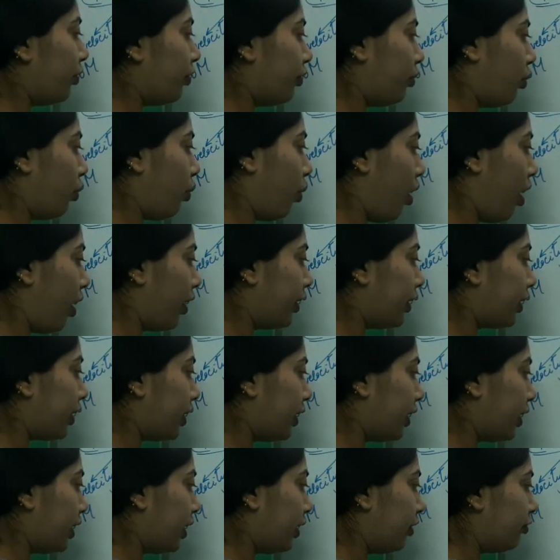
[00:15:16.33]
what
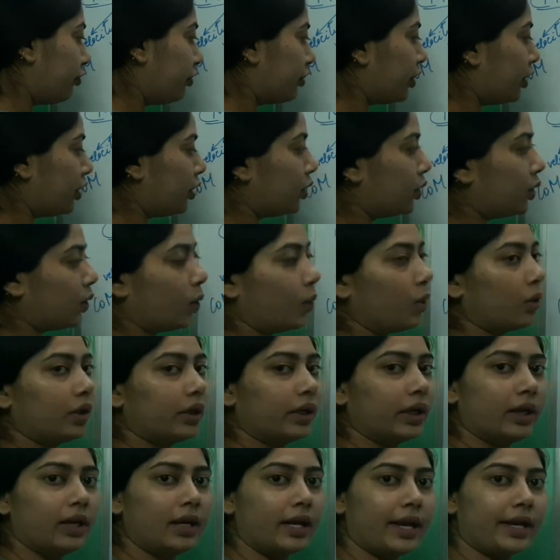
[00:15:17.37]
if the
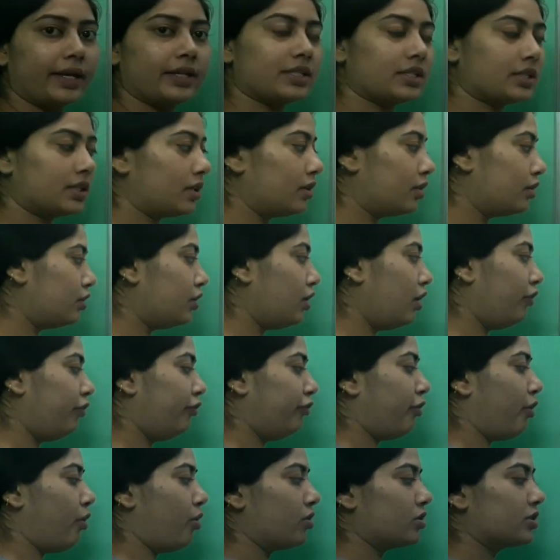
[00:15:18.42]
total external
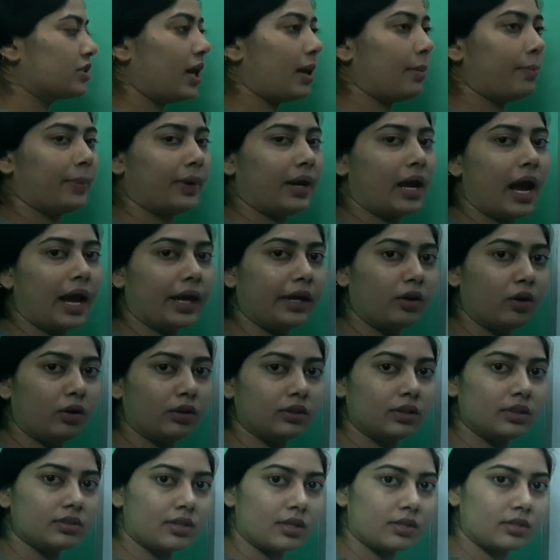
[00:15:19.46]
force applied on the
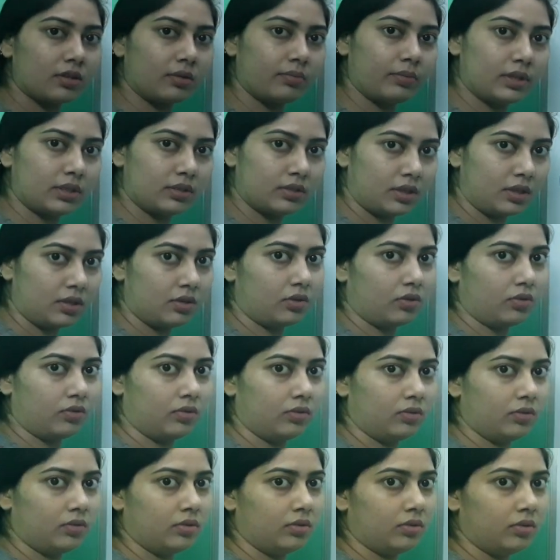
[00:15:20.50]
system is 0?
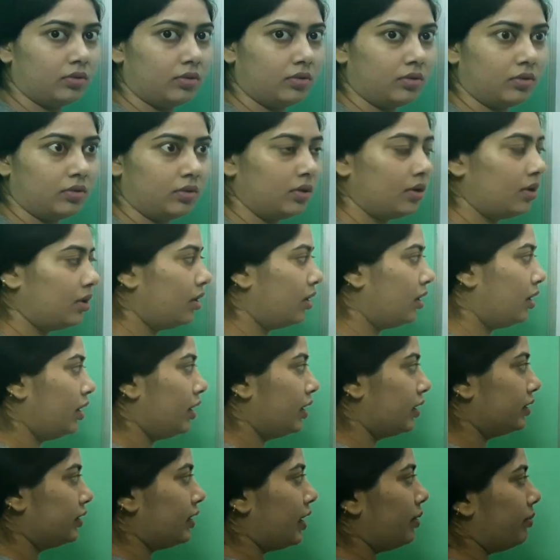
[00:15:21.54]

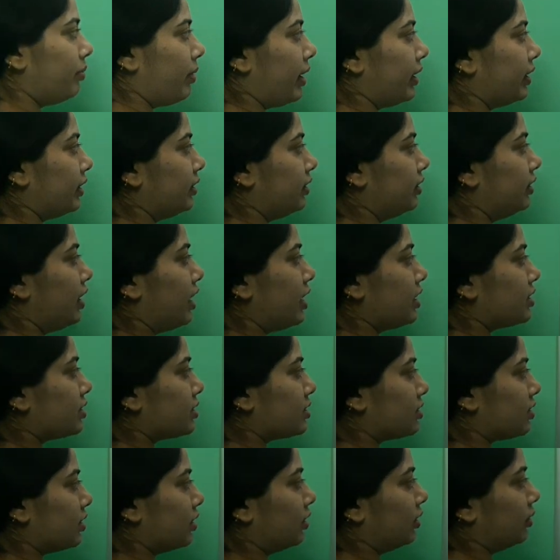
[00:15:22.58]
Then my this
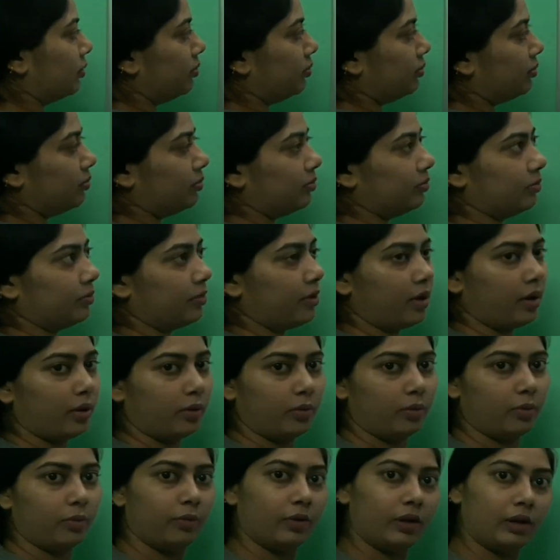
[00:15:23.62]
term
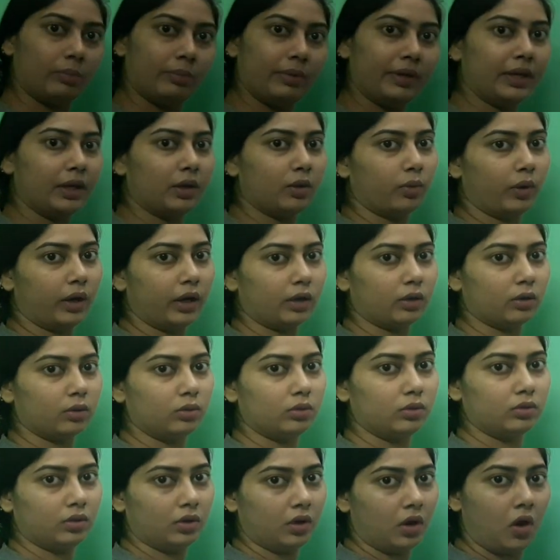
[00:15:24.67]
will be equal
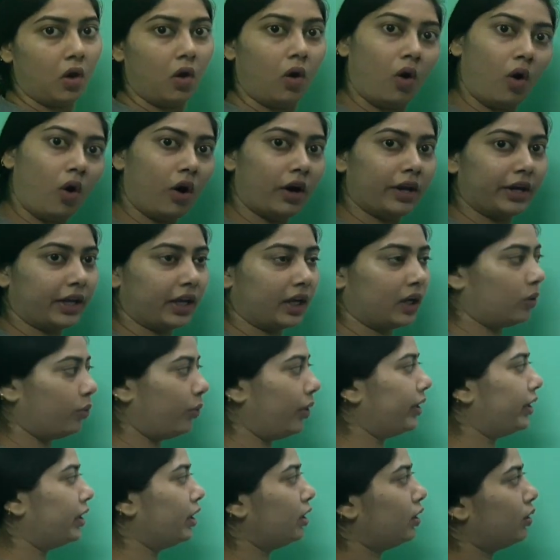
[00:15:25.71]
to or
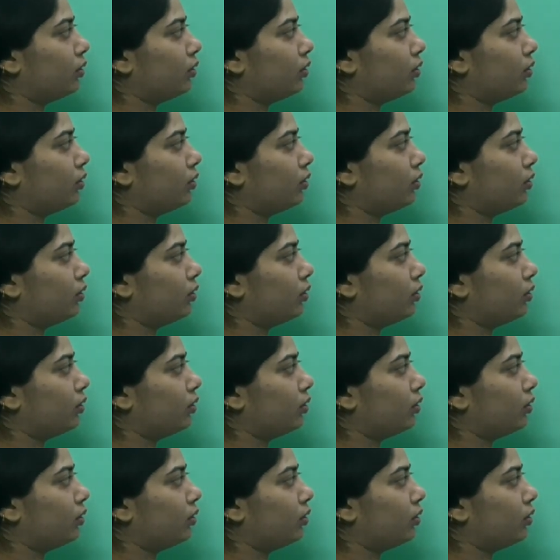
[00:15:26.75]
equated to